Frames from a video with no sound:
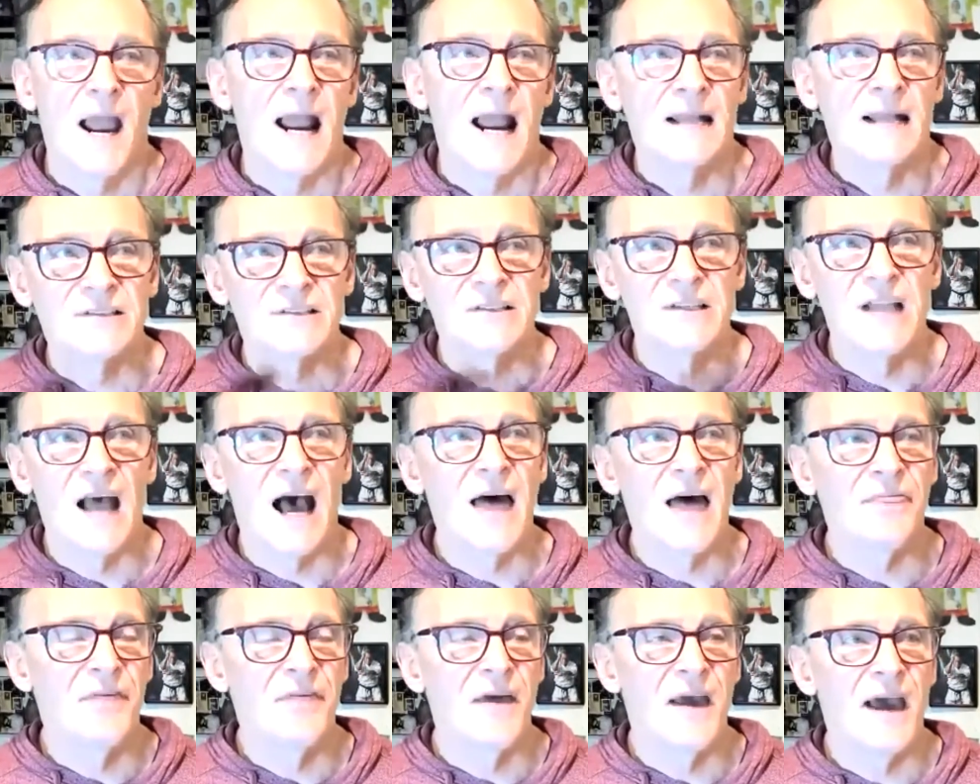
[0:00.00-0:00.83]
It's
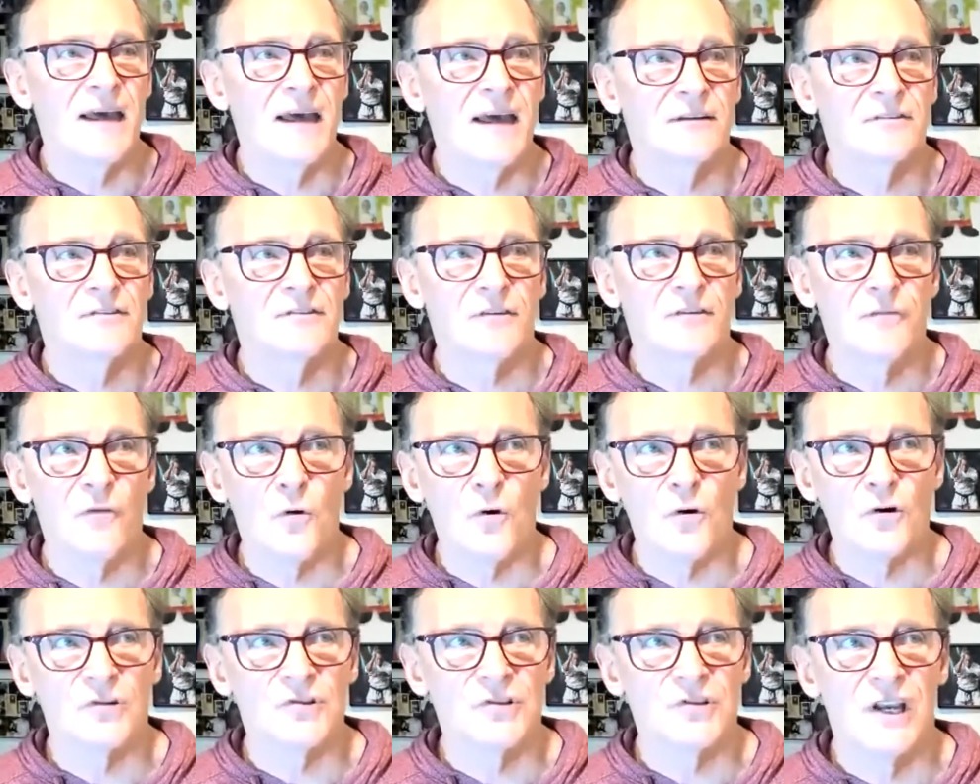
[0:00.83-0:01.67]
not that
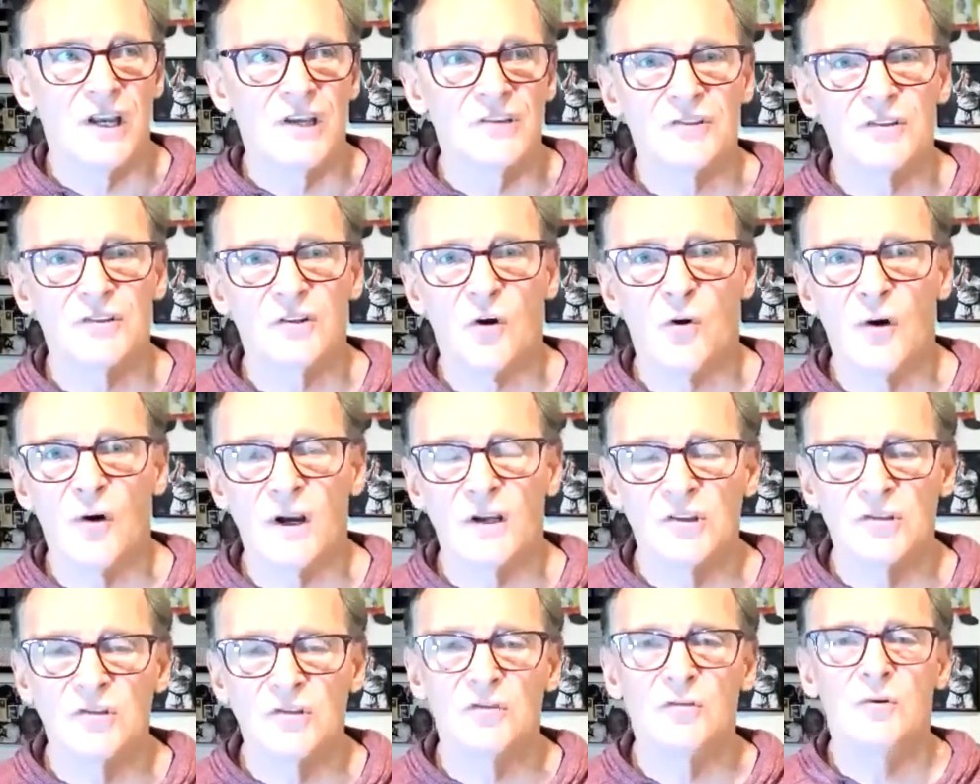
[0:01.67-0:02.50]
divorce isn't
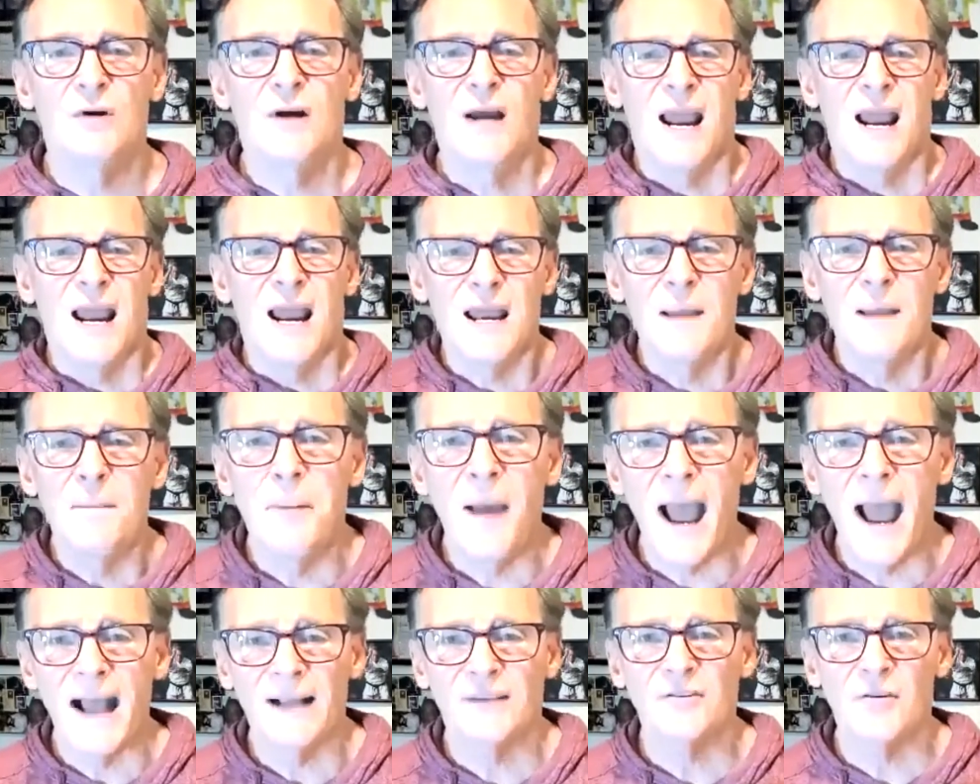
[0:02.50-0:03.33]
going to
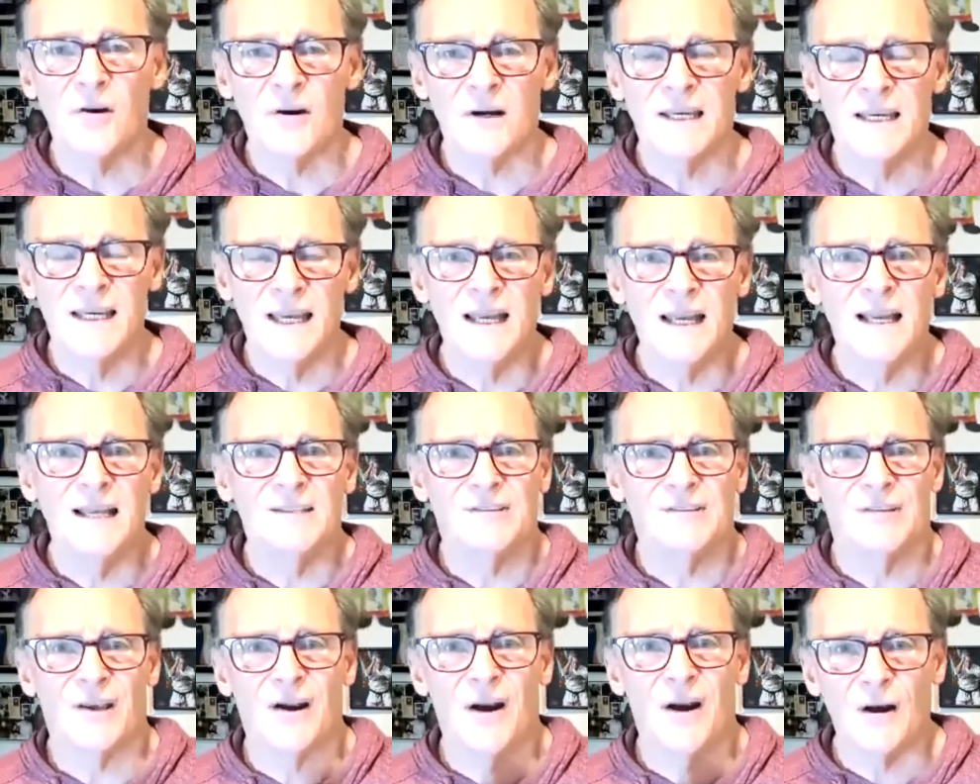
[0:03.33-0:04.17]
impact our
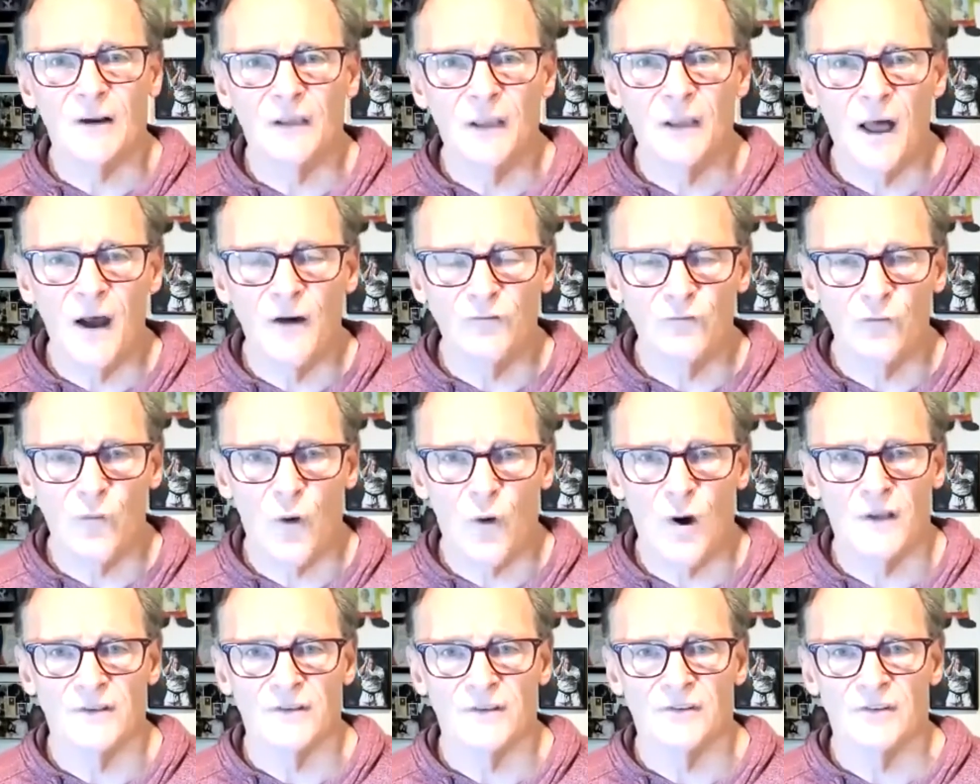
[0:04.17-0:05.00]
kids and our loved
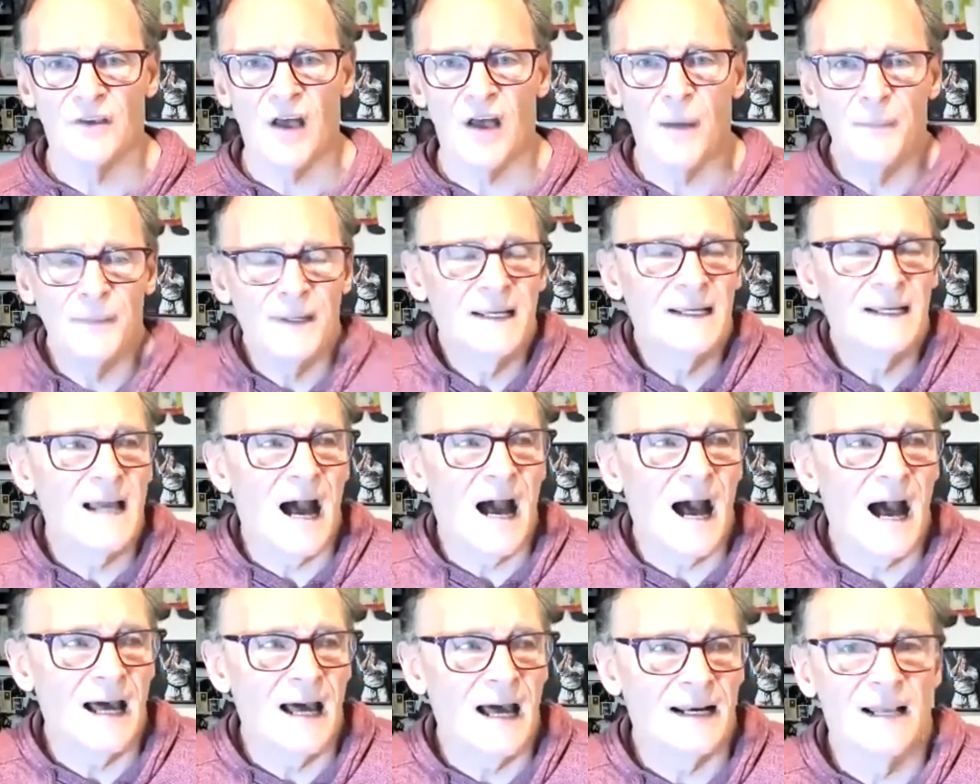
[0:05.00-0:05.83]
ones. I mean,
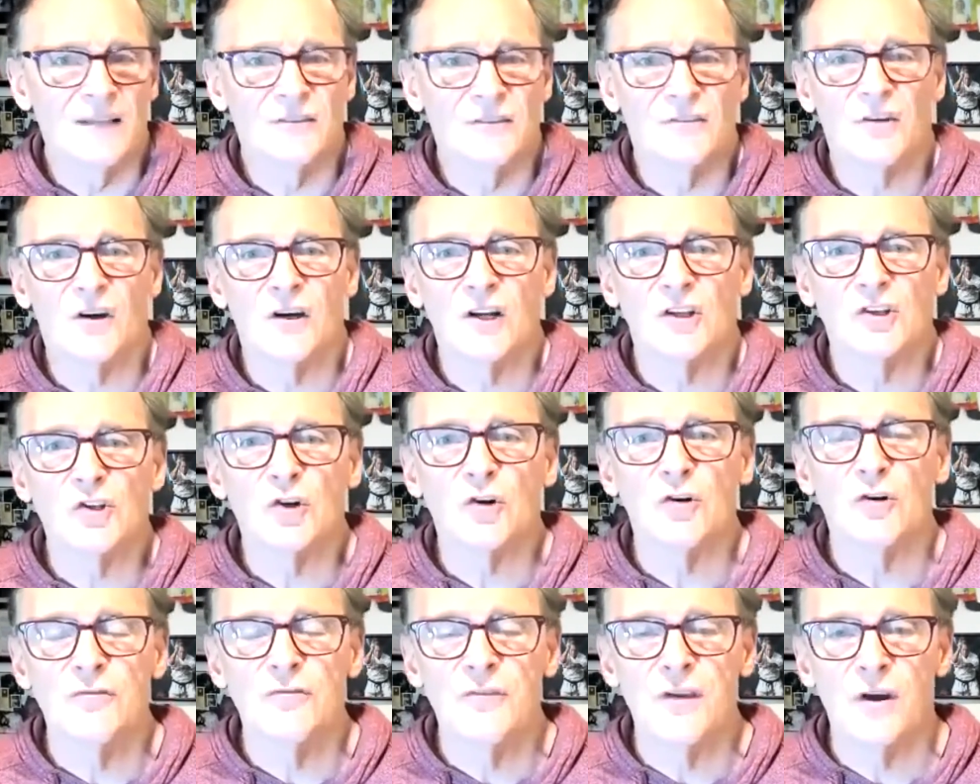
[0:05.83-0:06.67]
God, it's going to
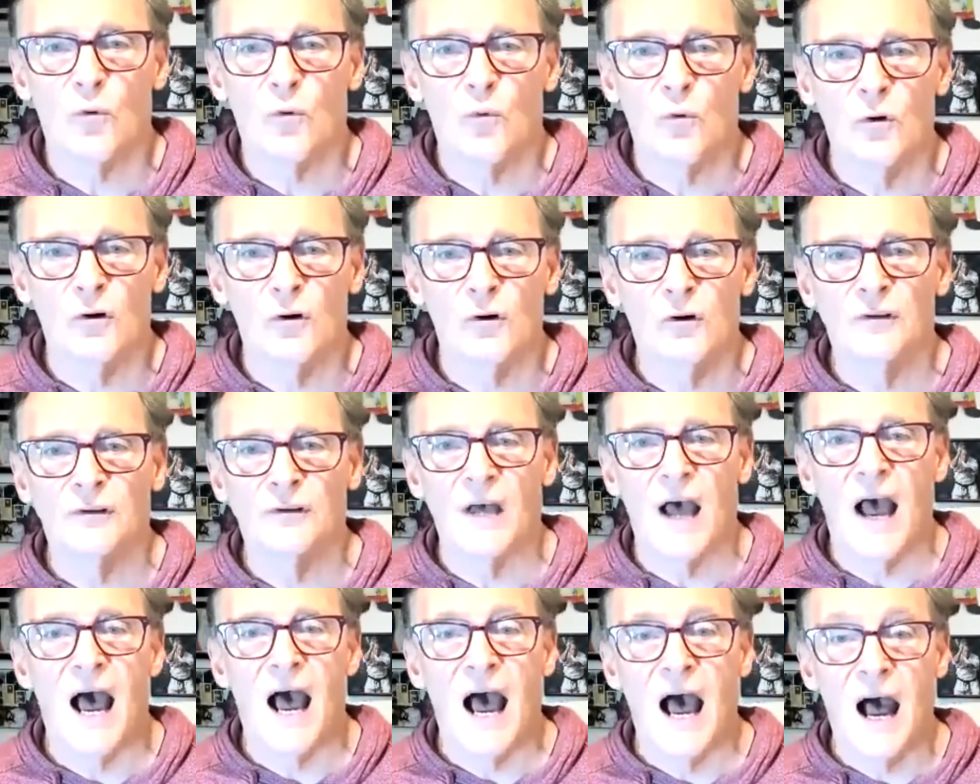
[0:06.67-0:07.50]
turn their world
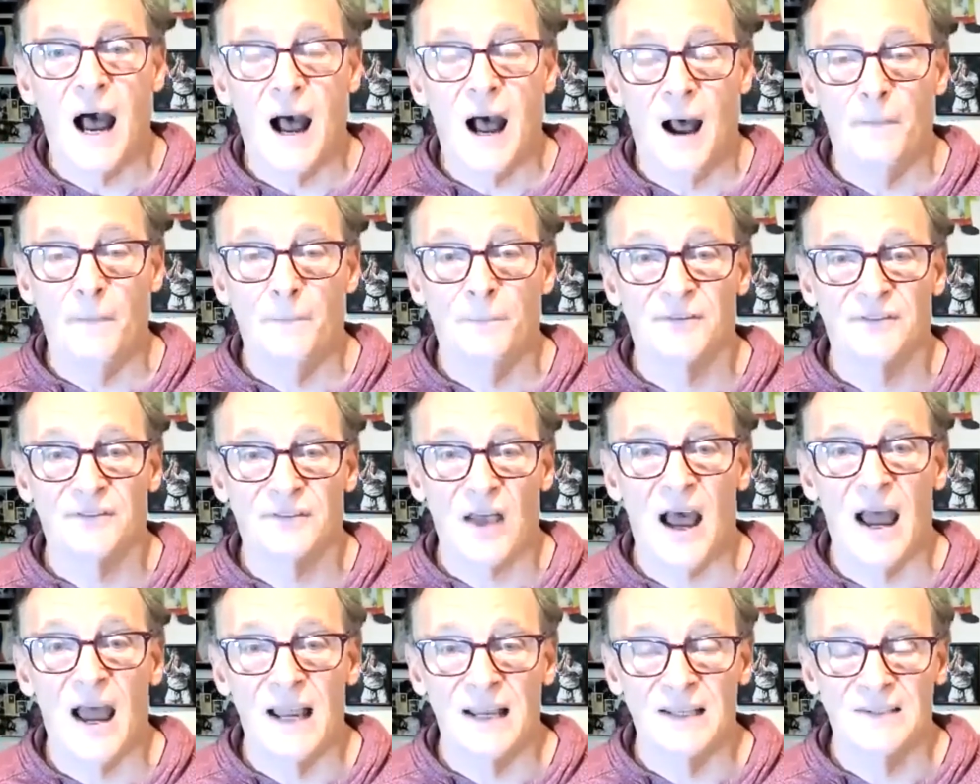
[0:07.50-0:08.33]

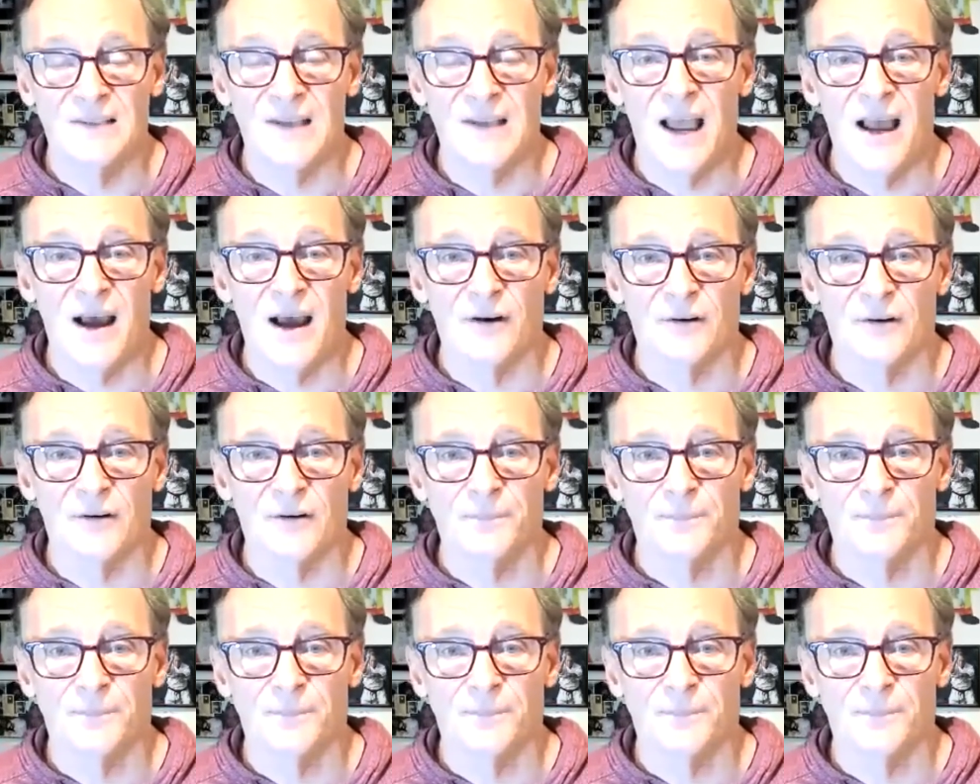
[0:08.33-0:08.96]
upside down.